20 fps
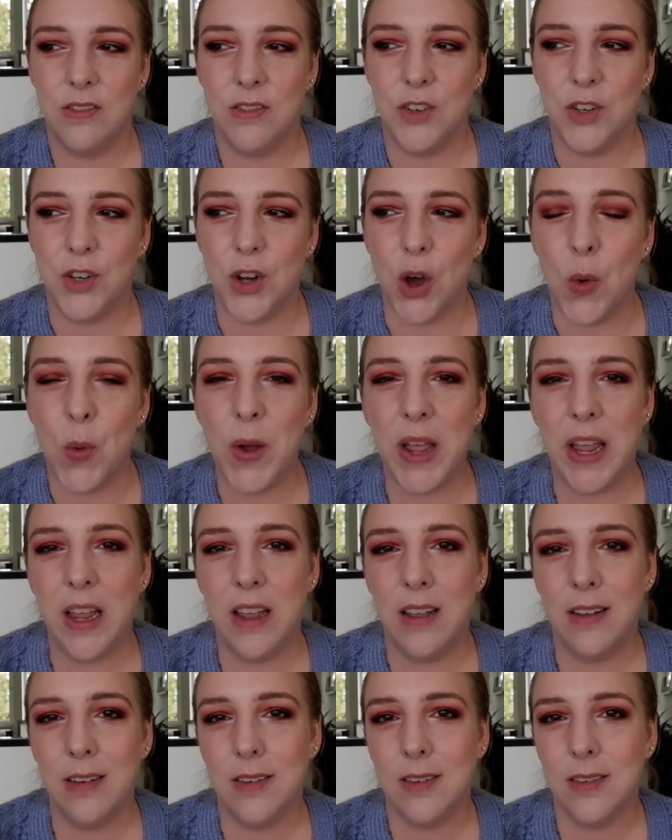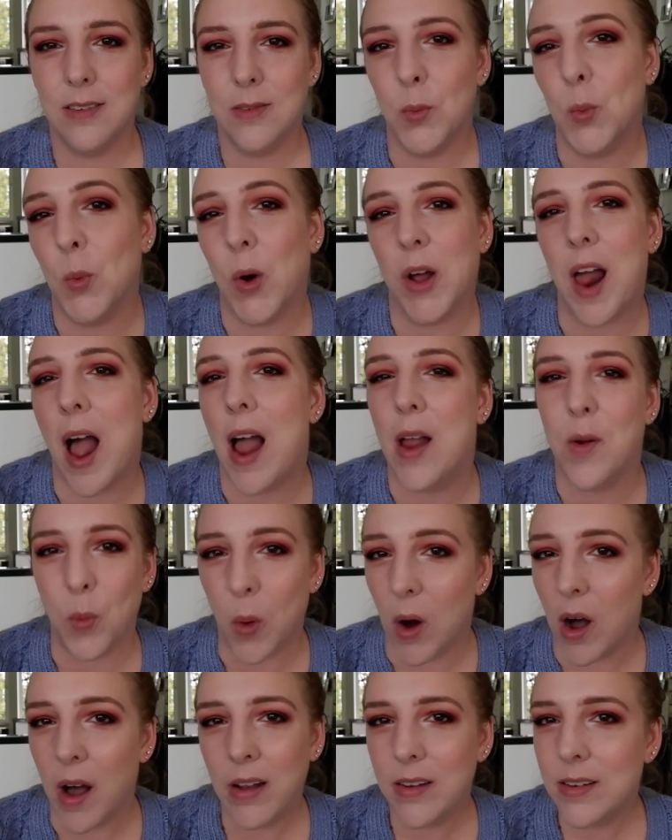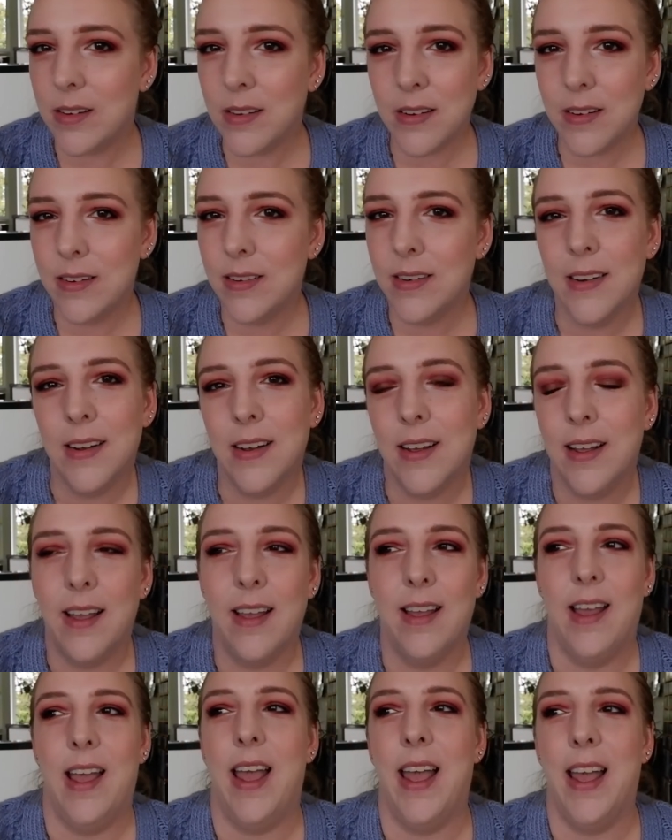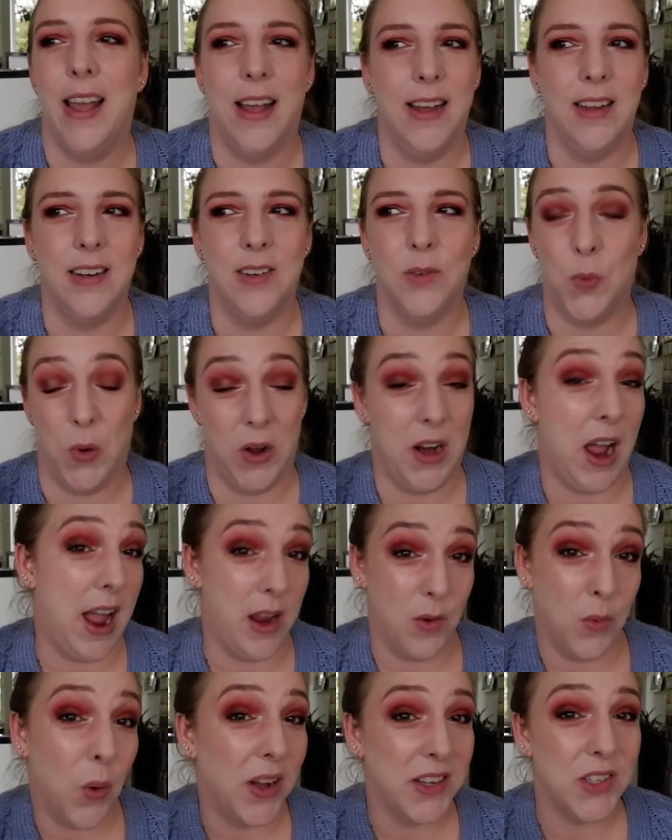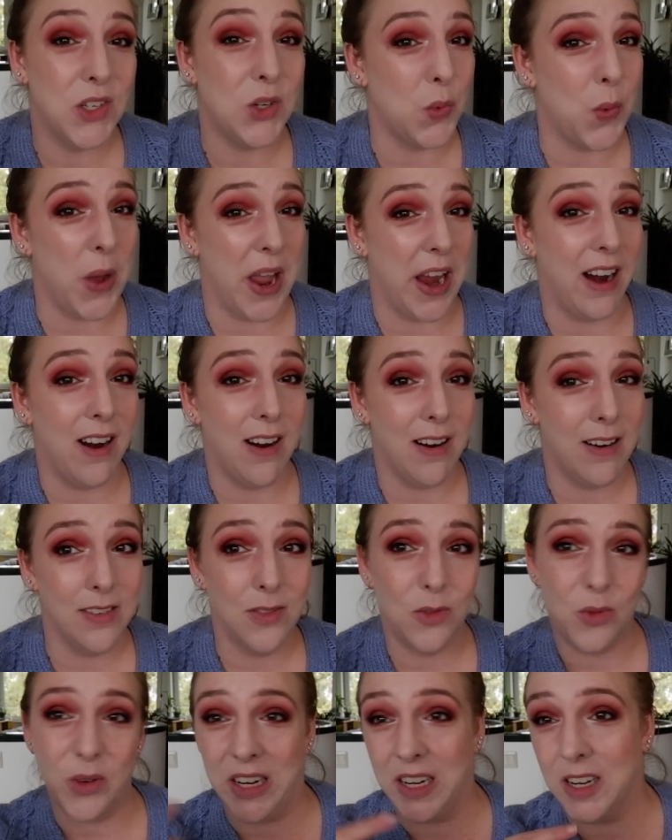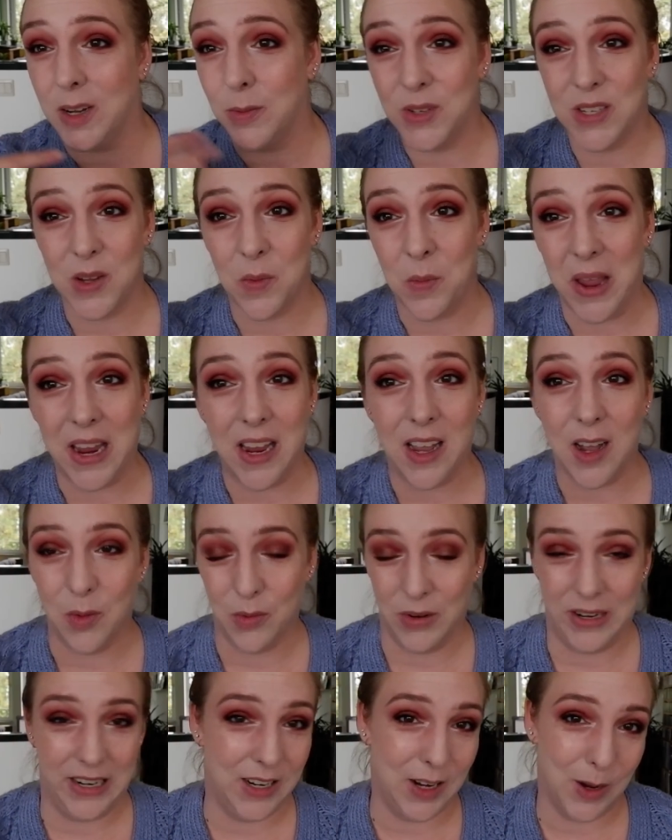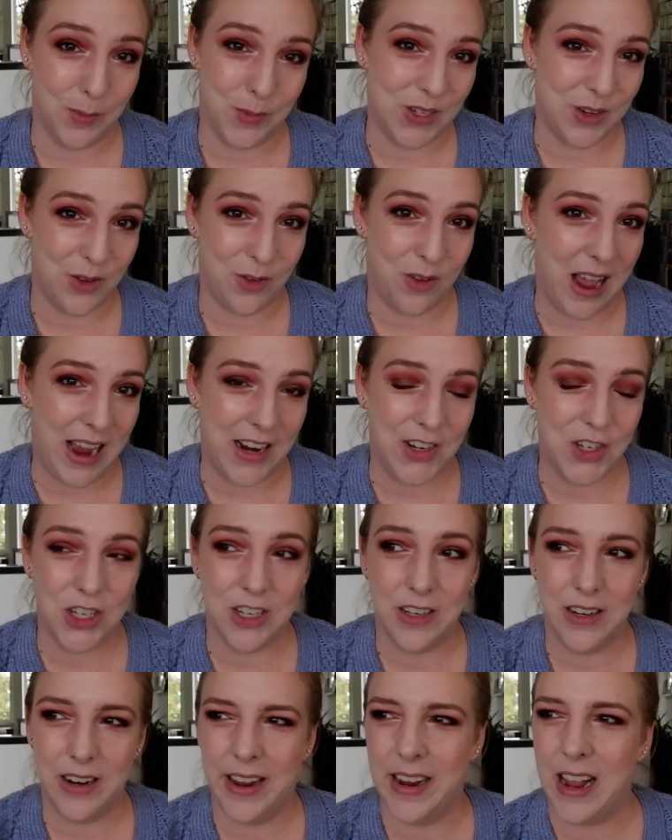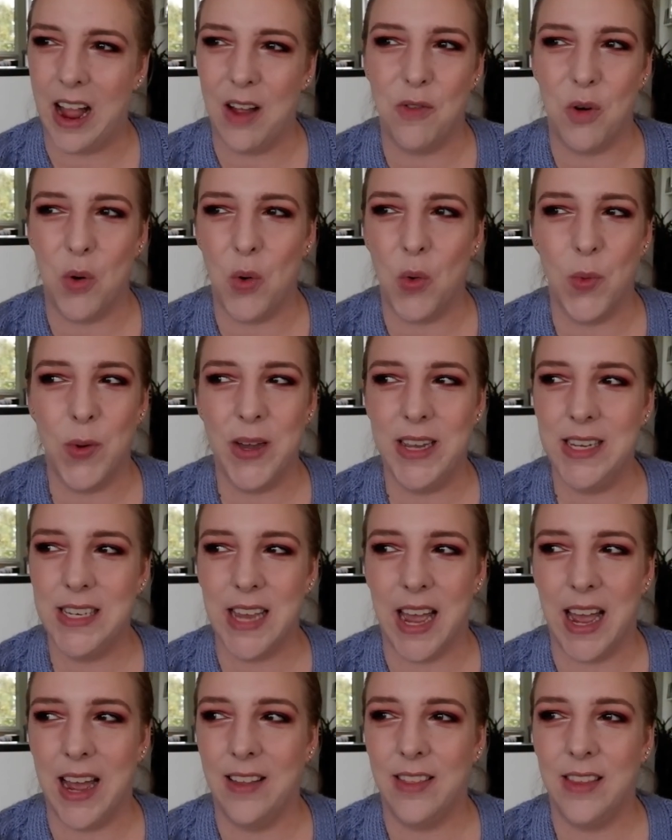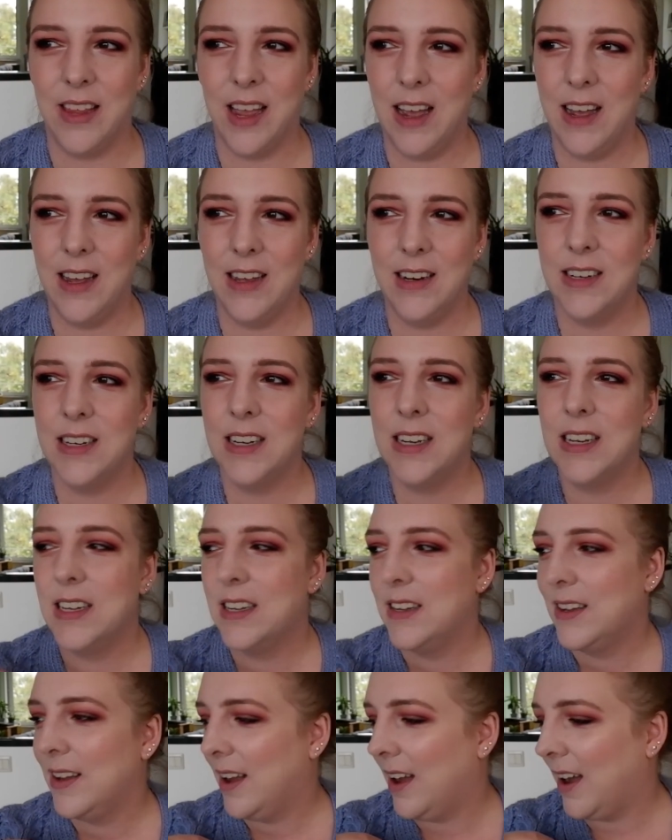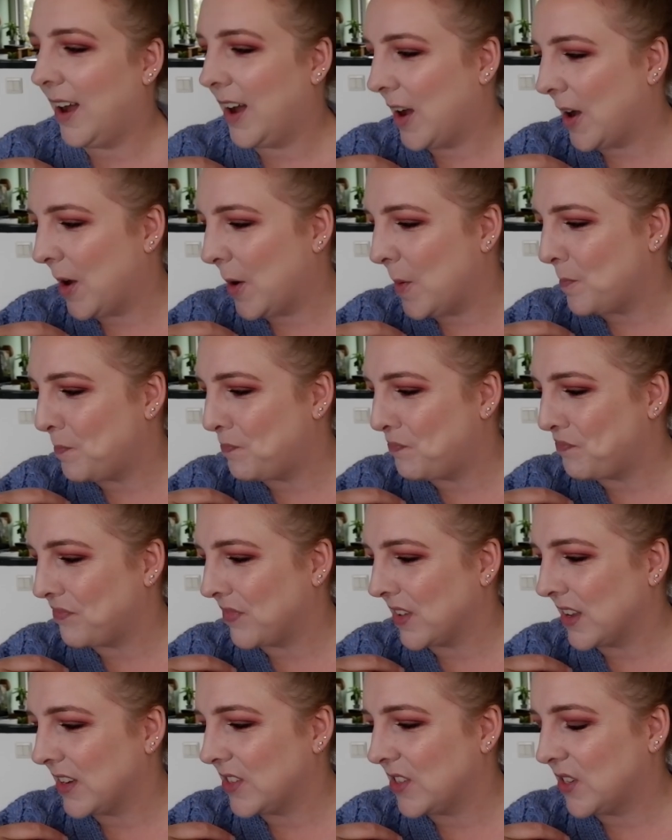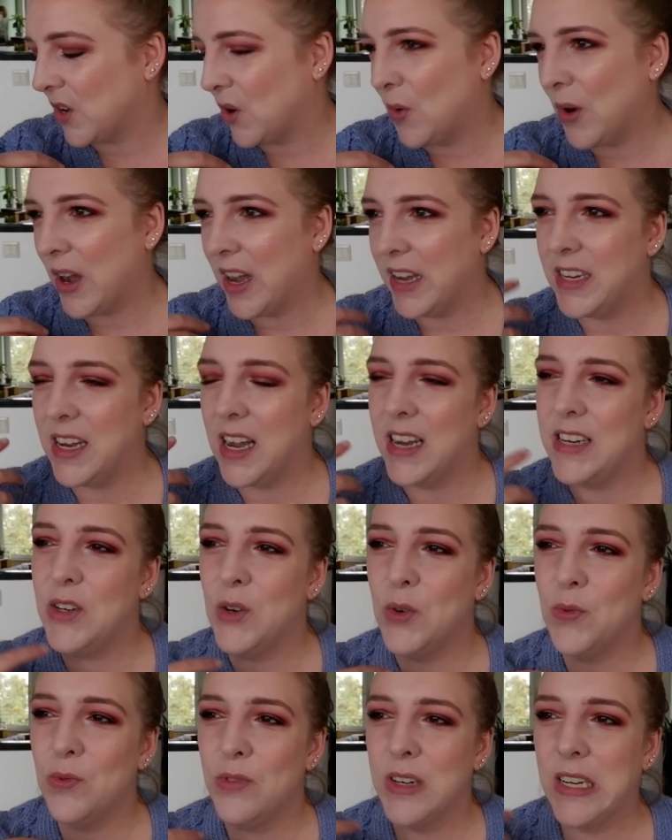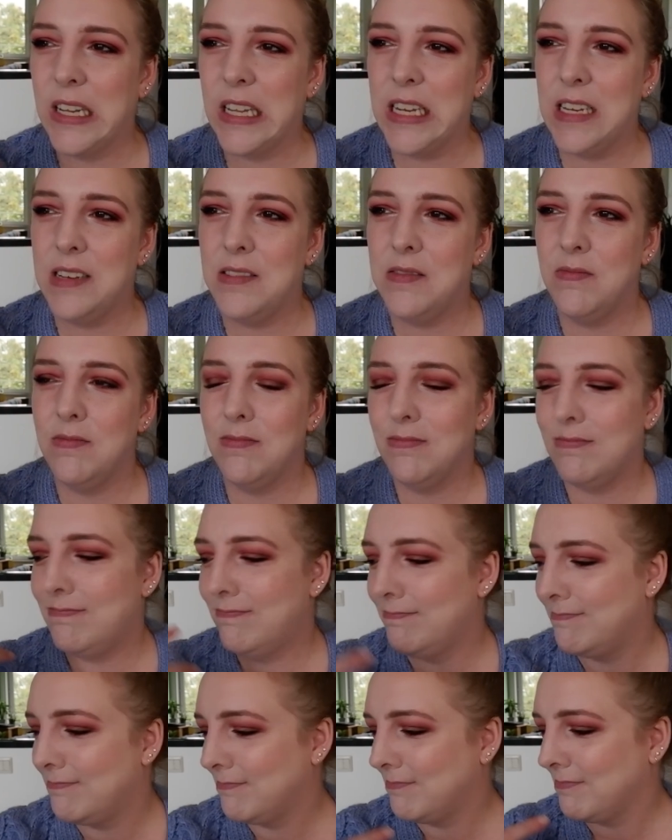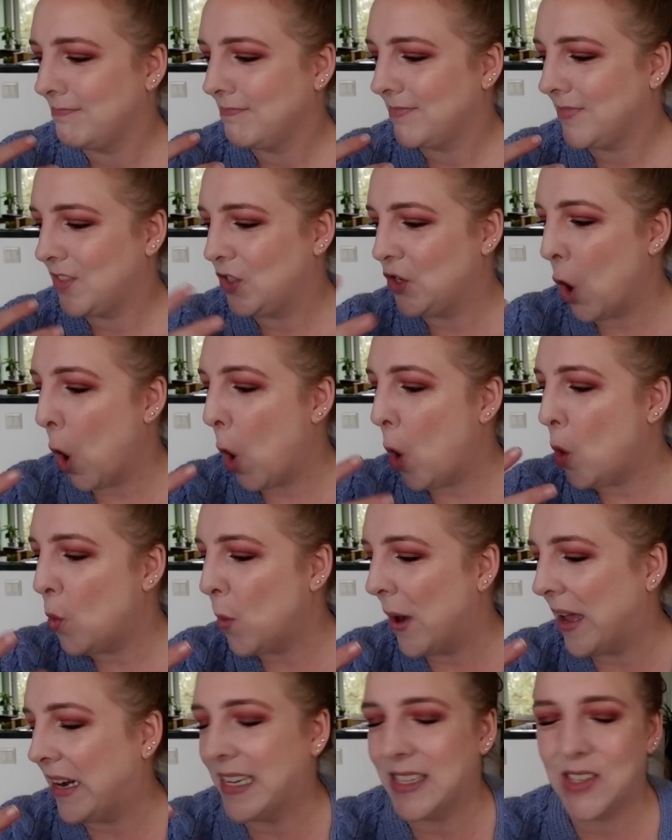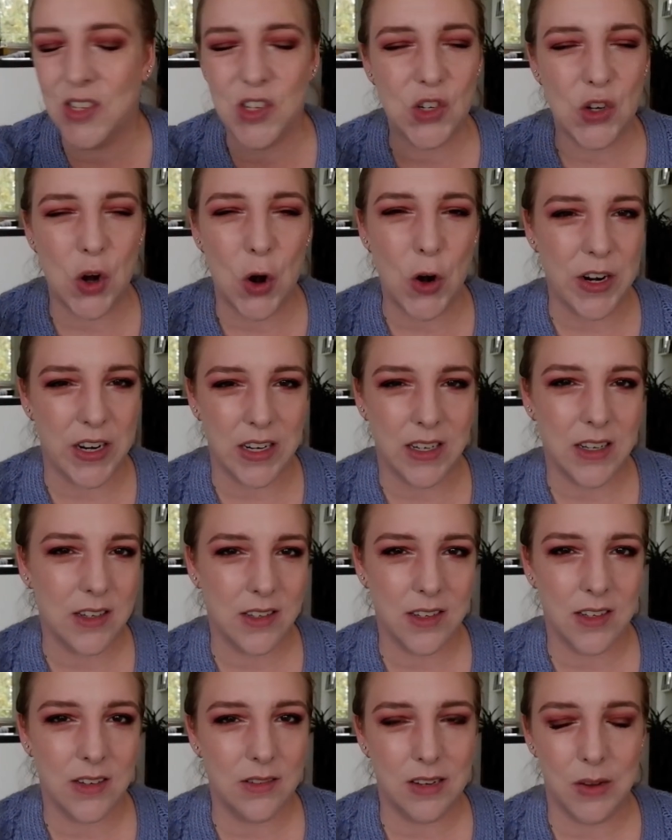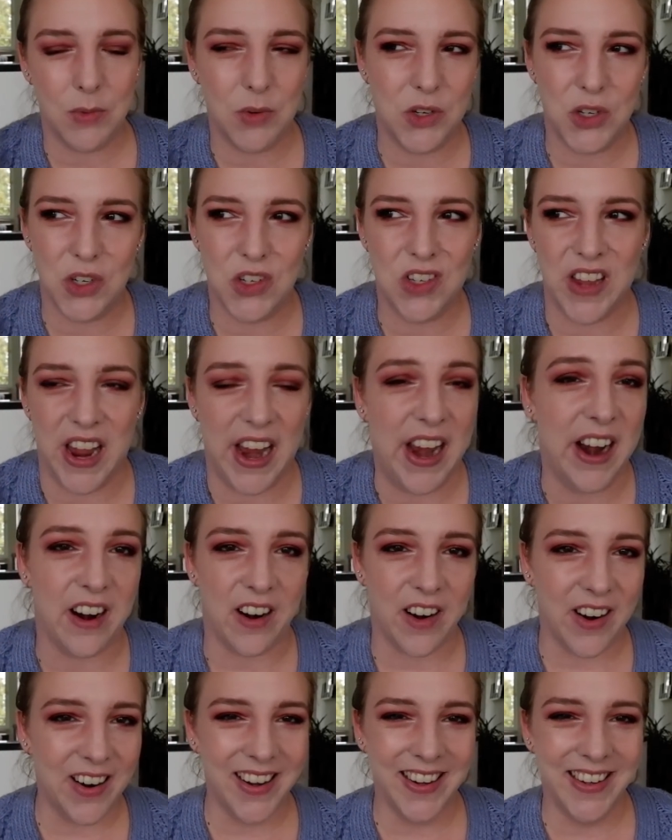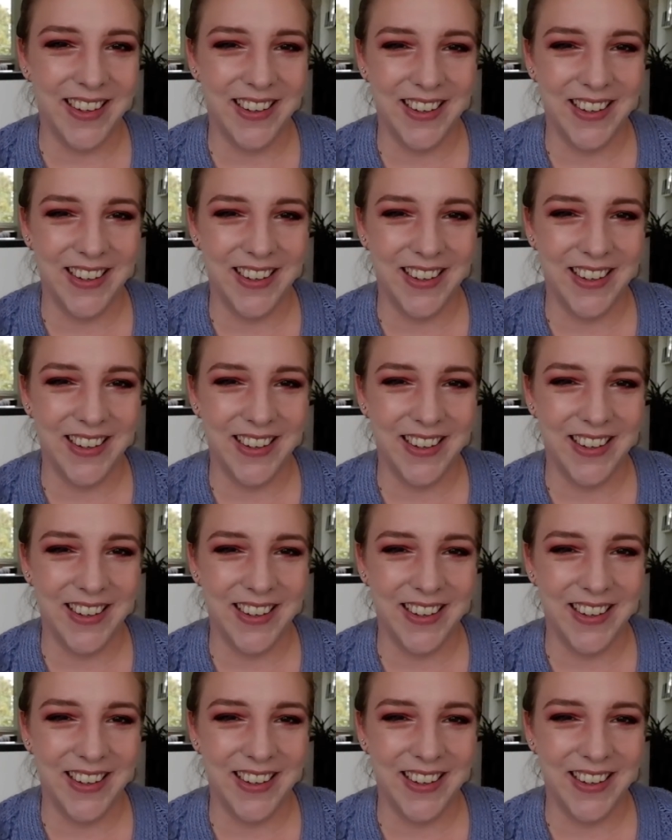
knowing what I want and what I want to wear when it comes to makeup, when it comes to fashion. Like I've always had that. Um, so I, I don't really know when it started because it, it was just there.